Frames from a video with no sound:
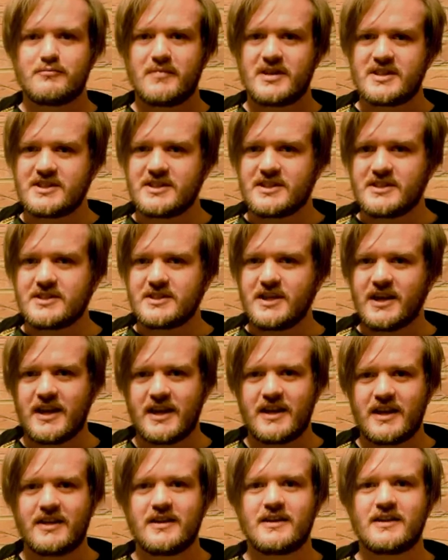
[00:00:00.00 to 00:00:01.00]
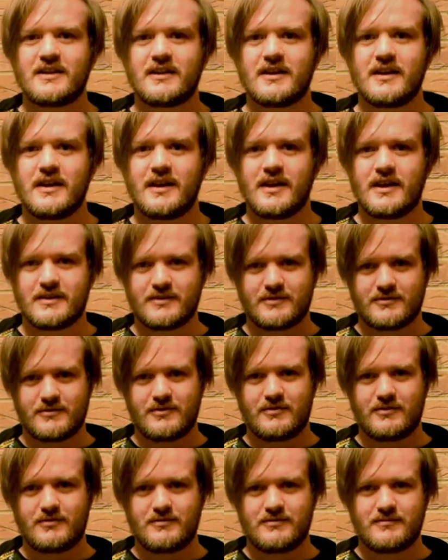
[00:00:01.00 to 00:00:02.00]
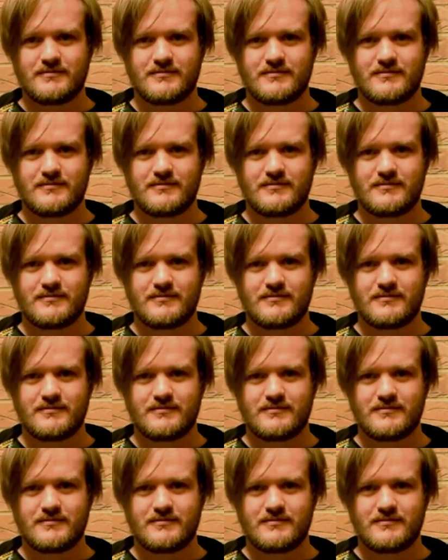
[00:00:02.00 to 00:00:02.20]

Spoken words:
my shitty intro.